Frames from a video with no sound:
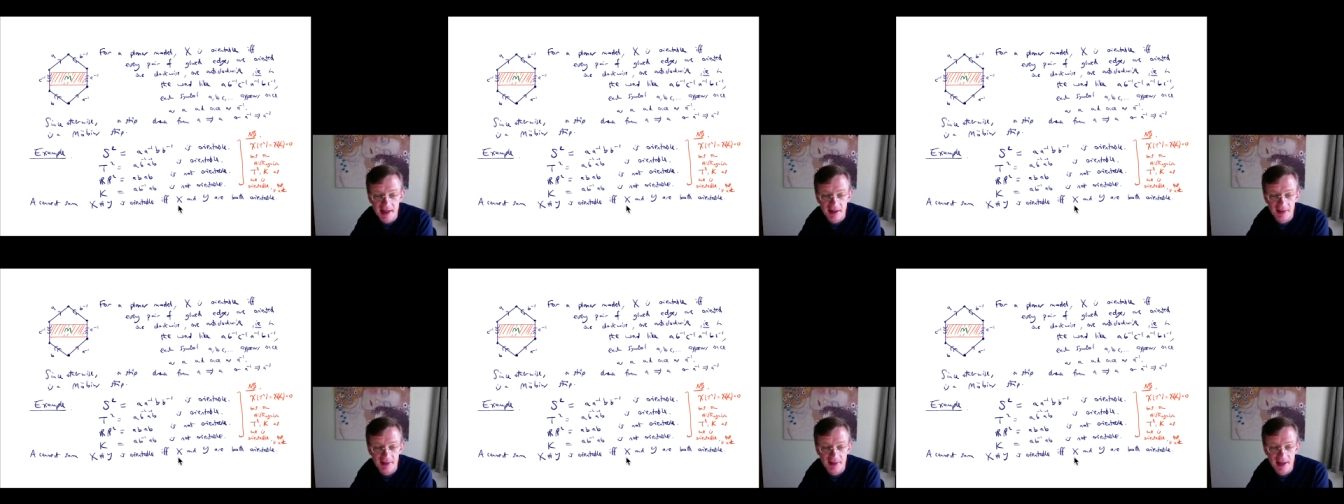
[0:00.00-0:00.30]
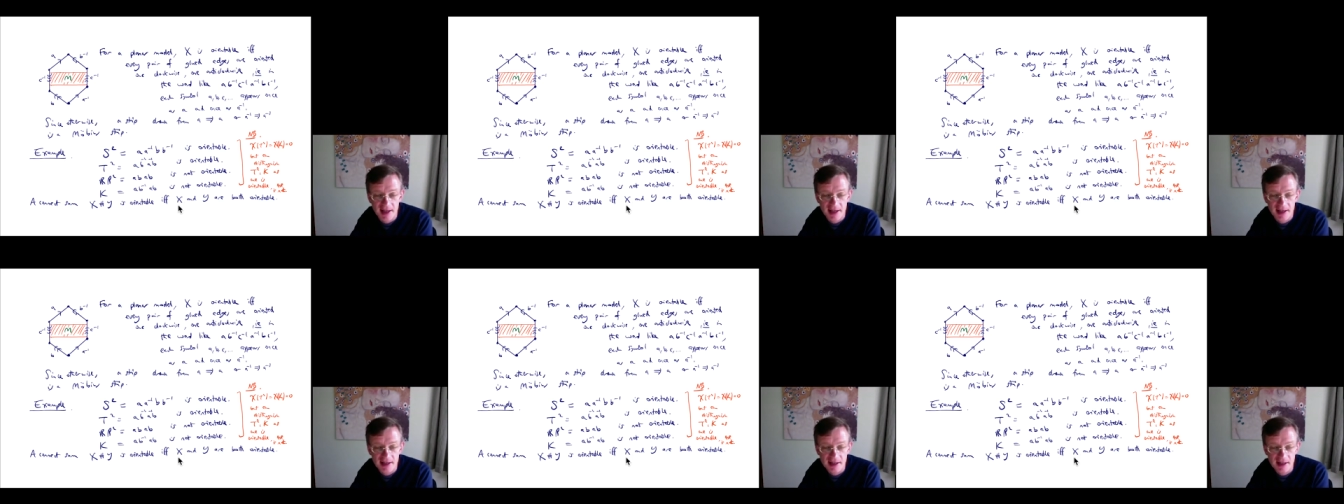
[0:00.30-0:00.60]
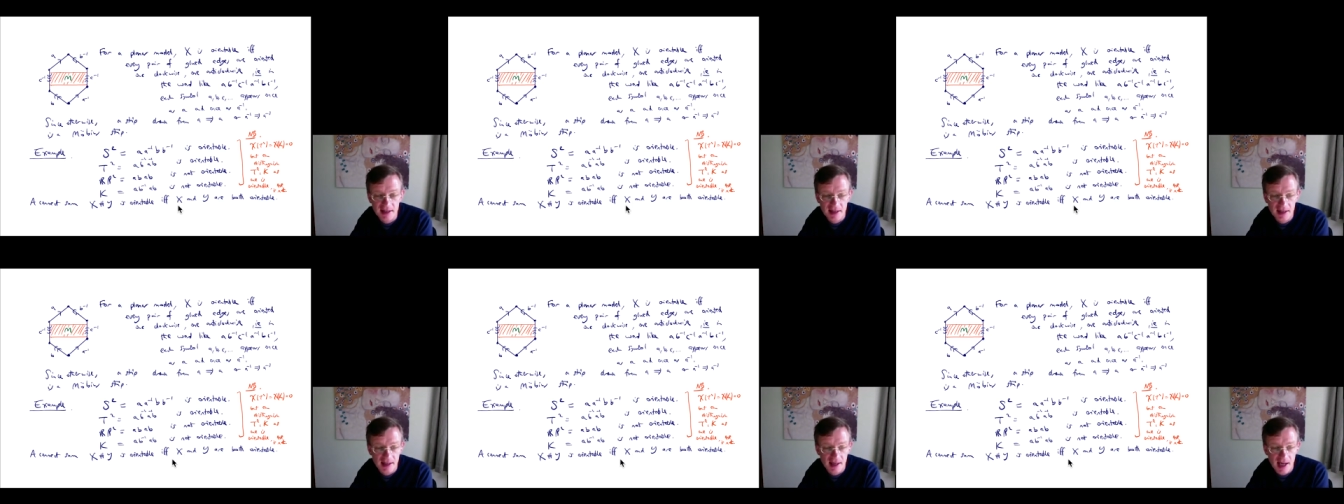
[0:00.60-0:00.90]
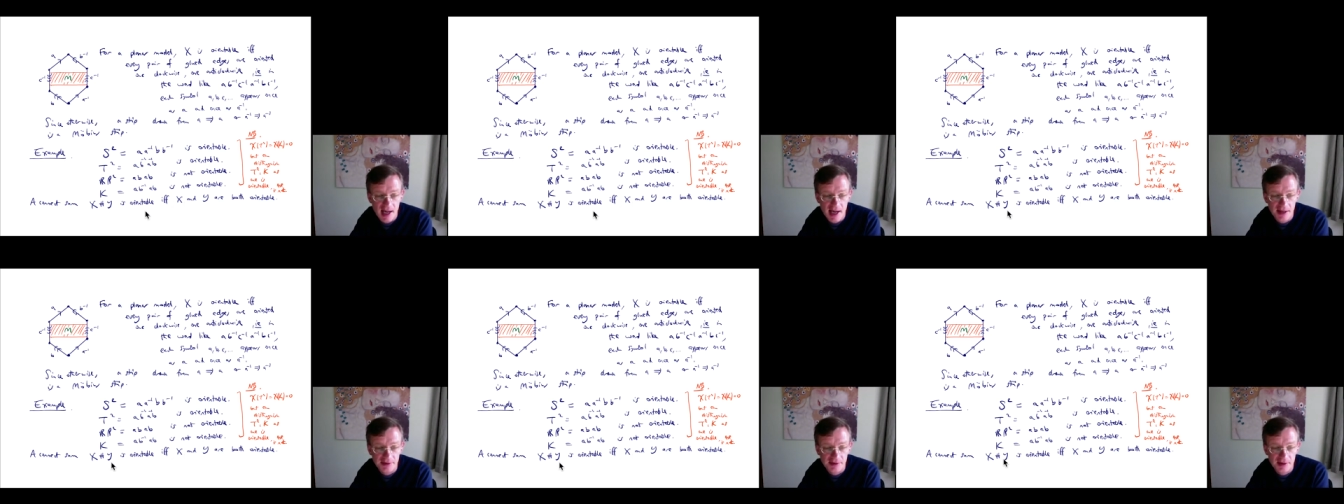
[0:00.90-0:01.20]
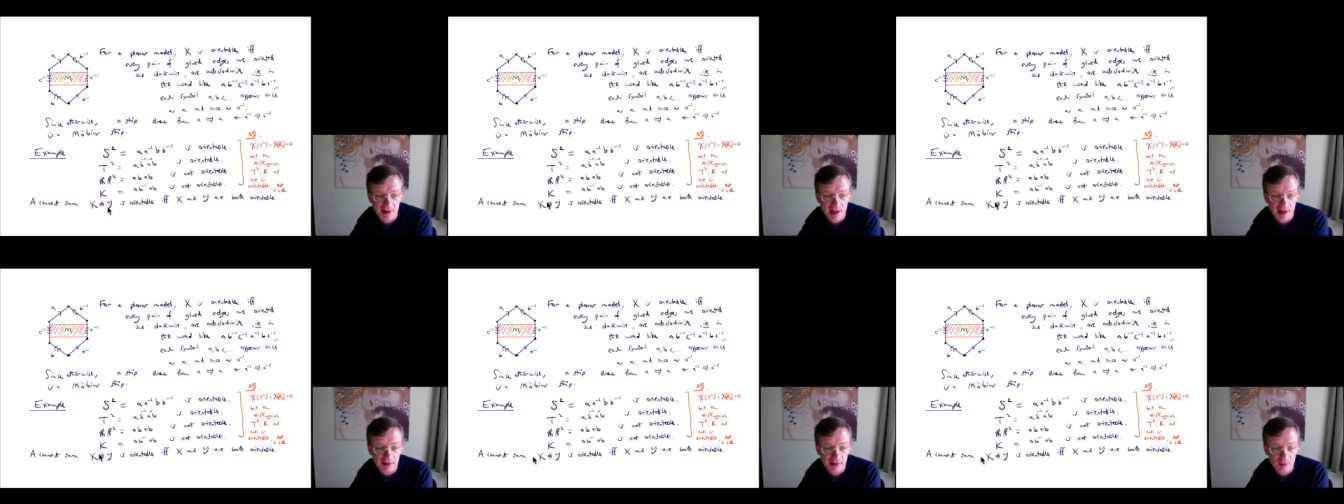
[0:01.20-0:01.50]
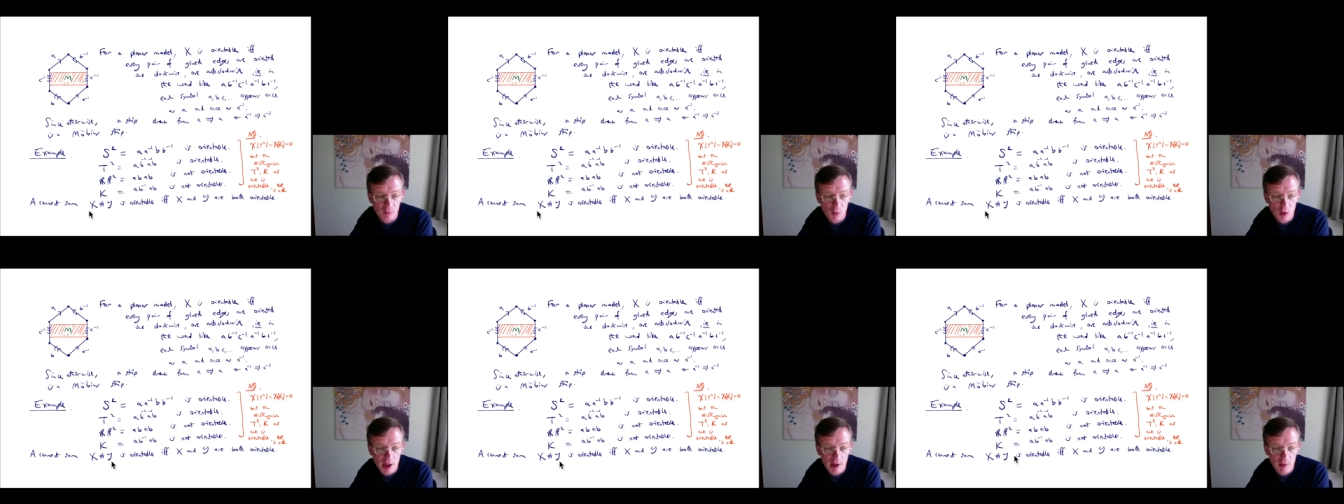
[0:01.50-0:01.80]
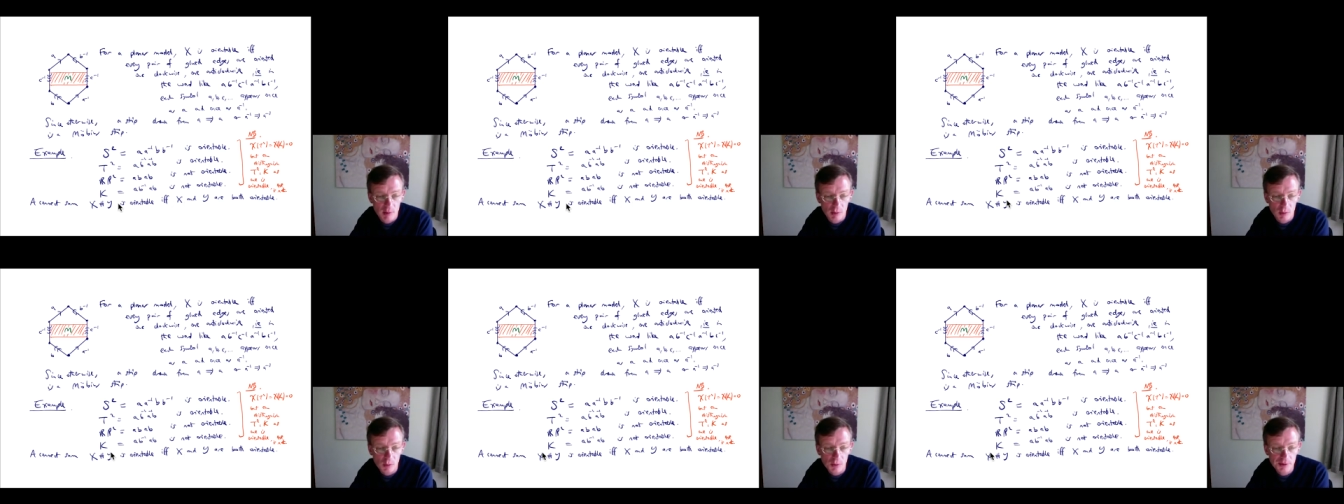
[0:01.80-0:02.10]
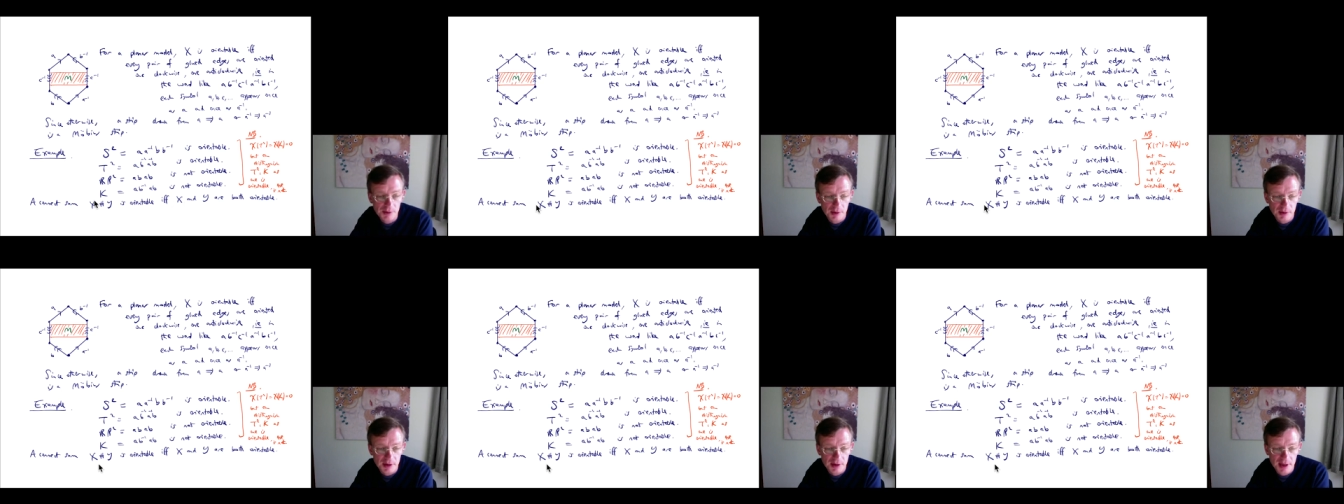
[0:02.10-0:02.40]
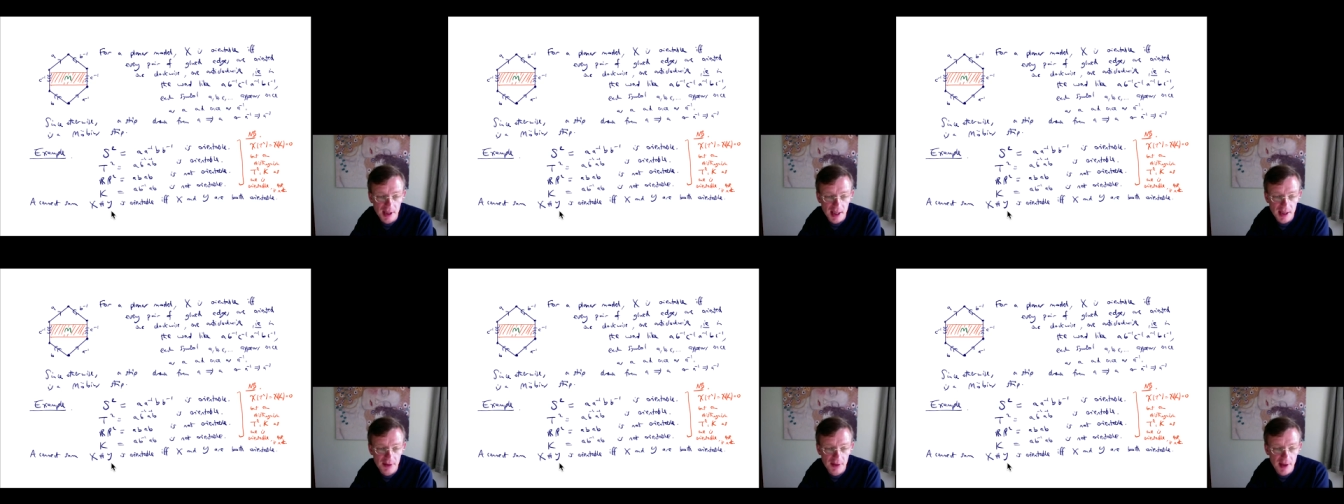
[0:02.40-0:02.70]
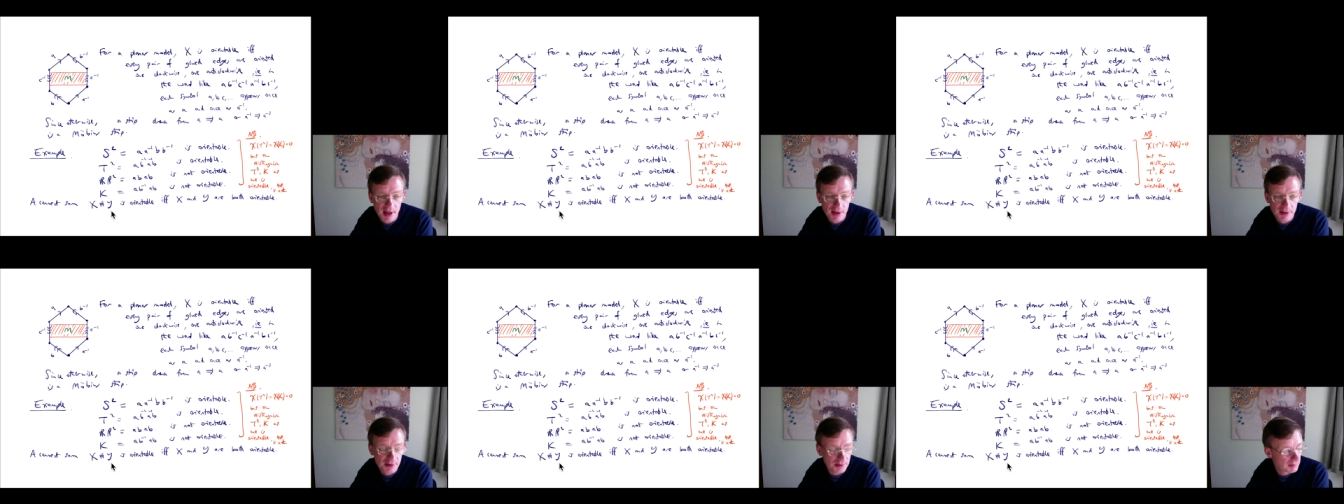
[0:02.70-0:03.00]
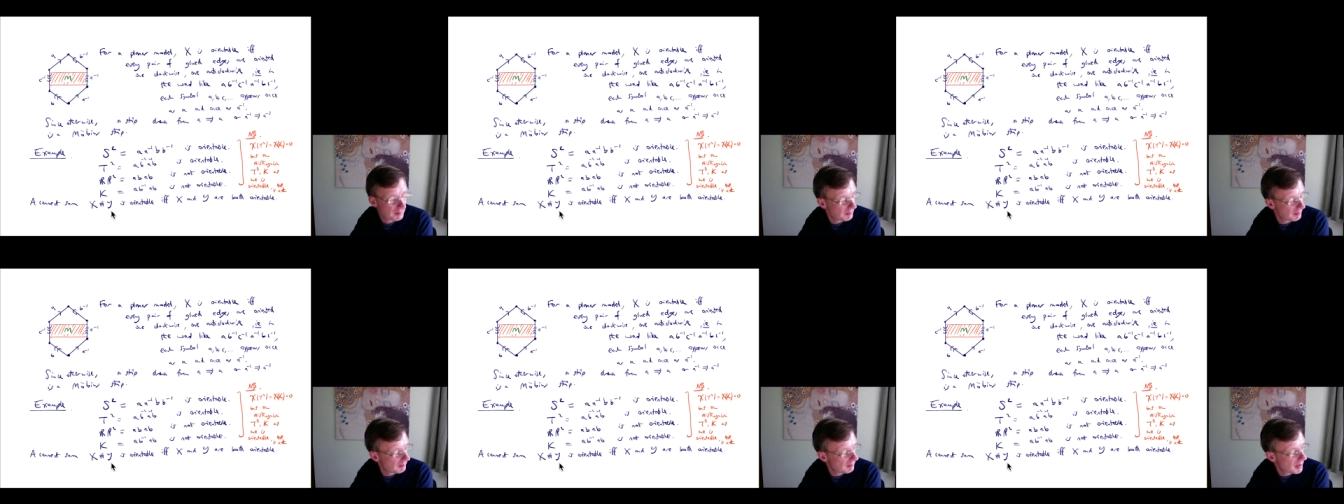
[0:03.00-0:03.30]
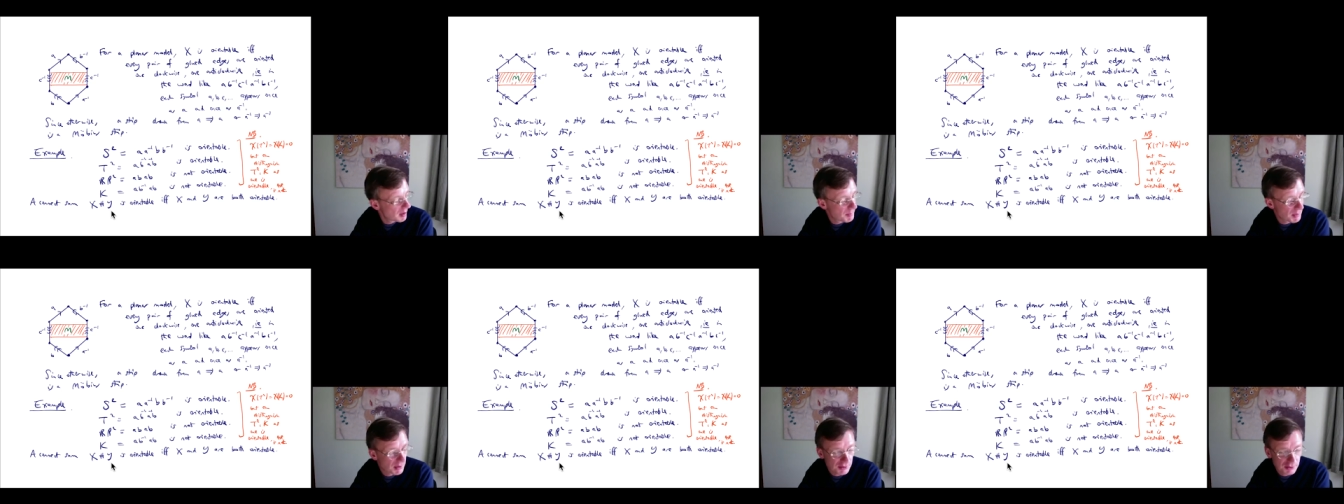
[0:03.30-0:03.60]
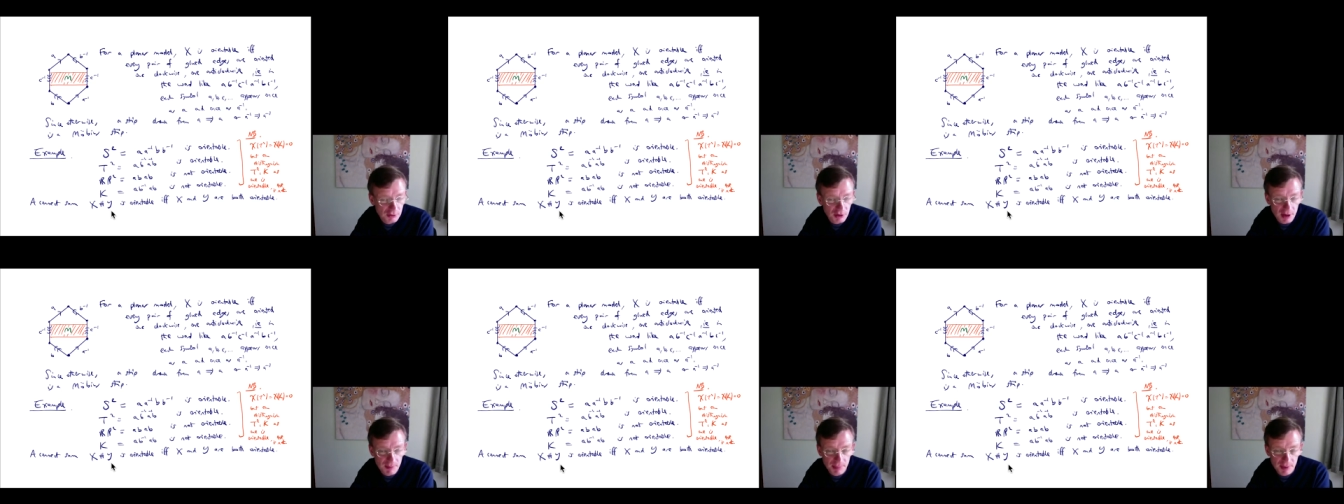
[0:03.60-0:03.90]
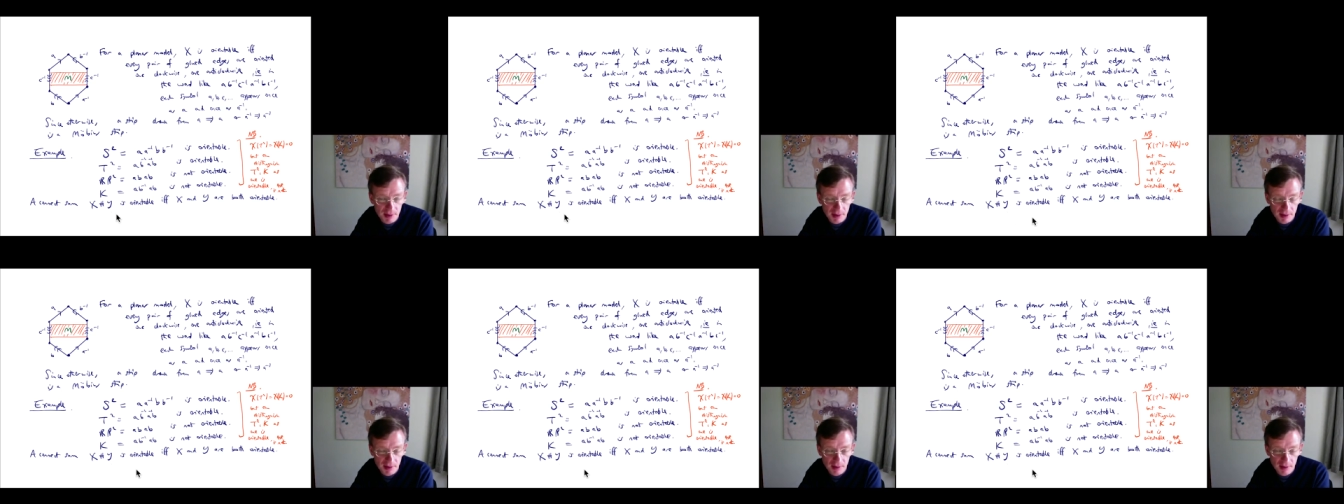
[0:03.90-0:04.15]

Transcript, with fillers: and then x connect sum y will also contain that Möbius strip